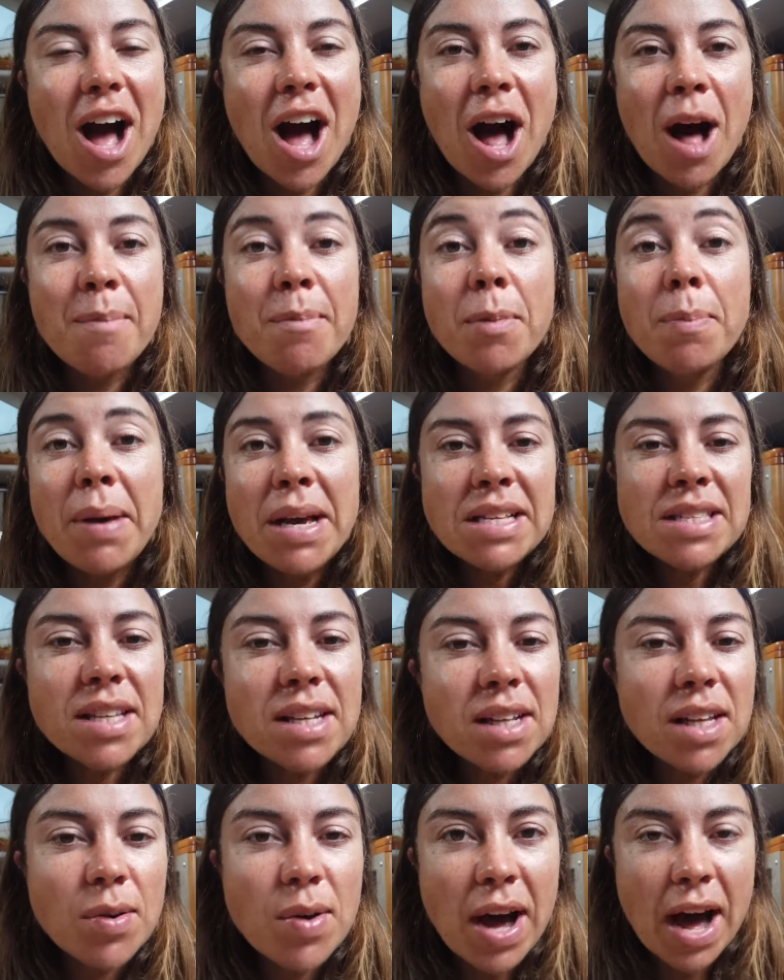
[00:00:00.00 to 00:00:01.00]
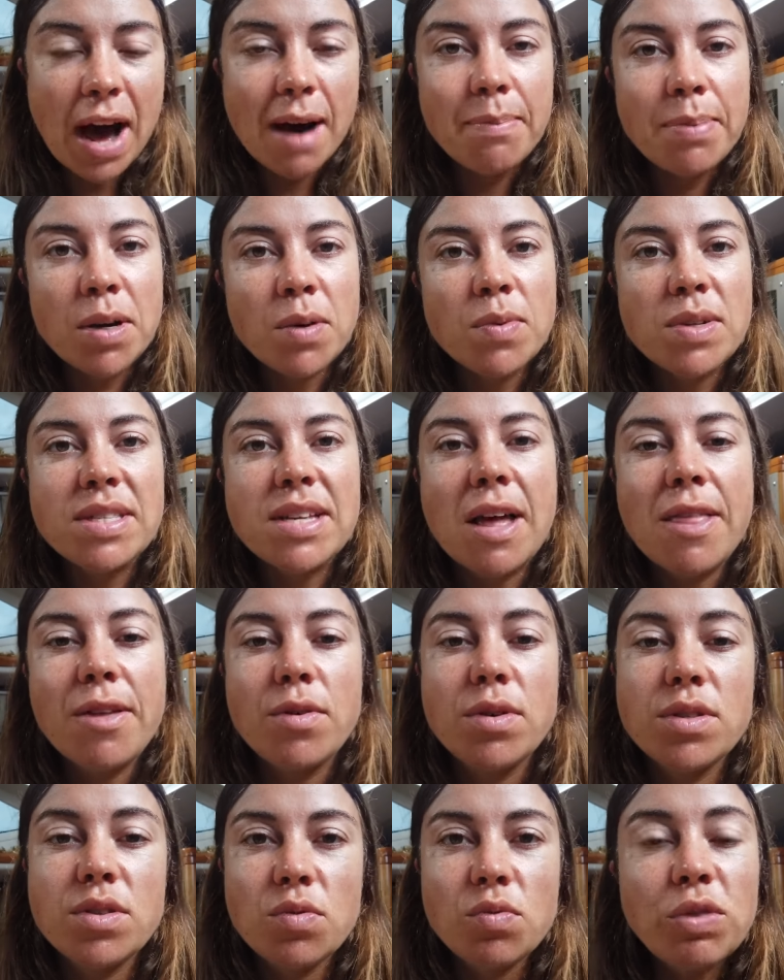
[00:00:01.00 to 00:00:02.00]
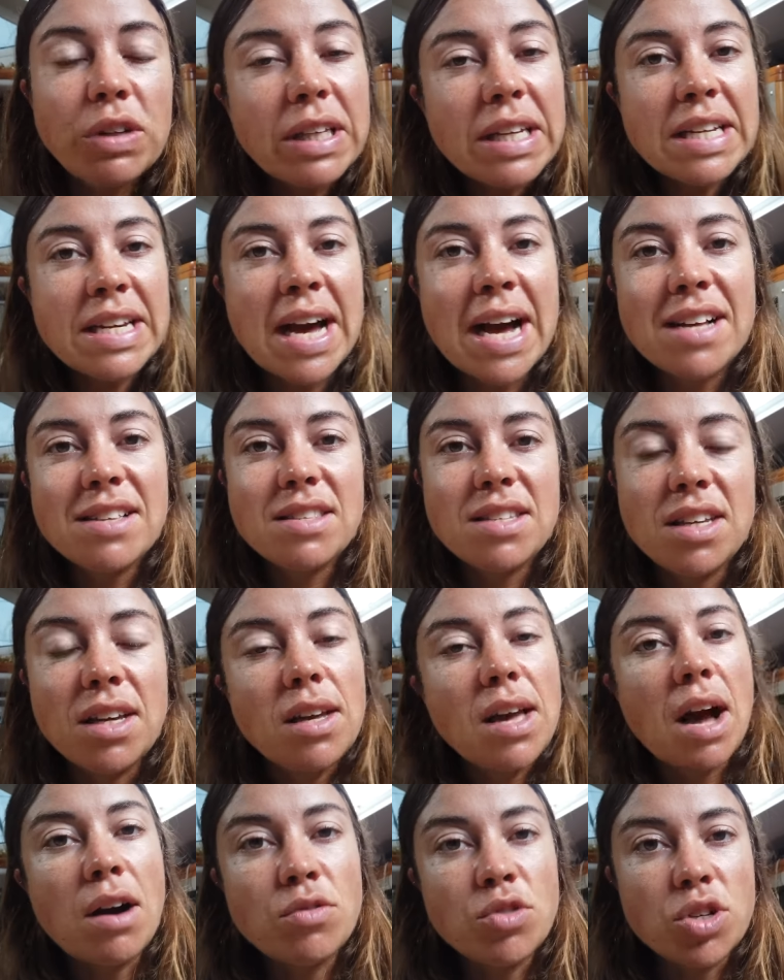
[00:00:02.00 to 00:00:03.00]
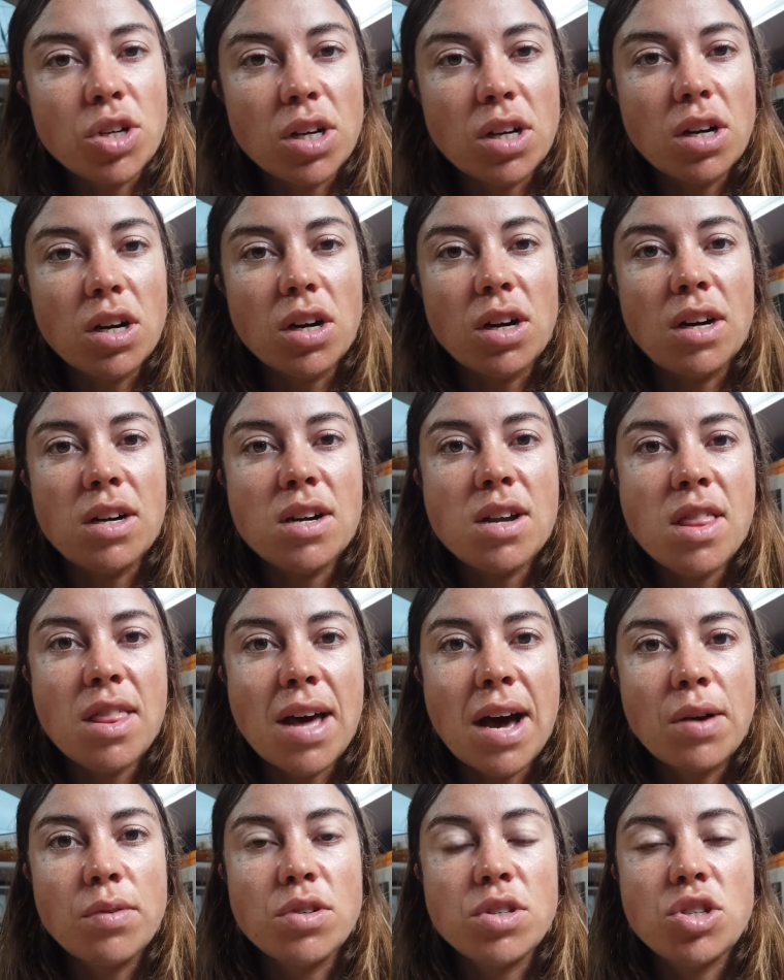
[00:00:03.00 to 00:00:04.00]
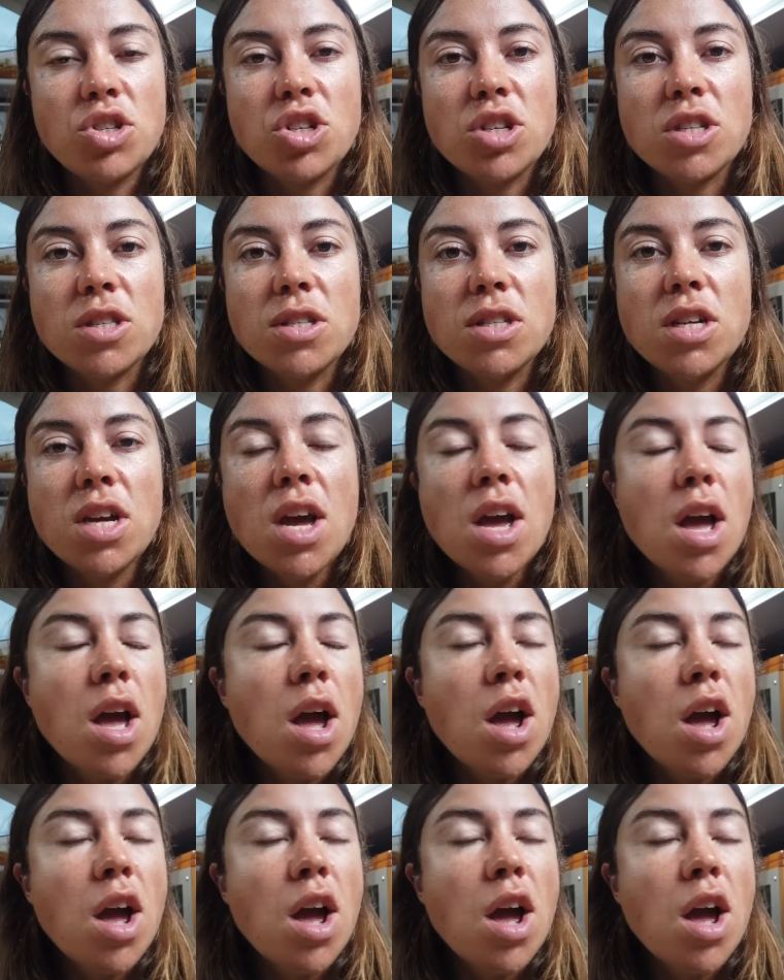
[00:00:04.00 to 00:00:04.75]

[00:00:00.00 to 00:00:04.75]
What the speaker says: But basically what happened was that there was a really nasty counter current that was just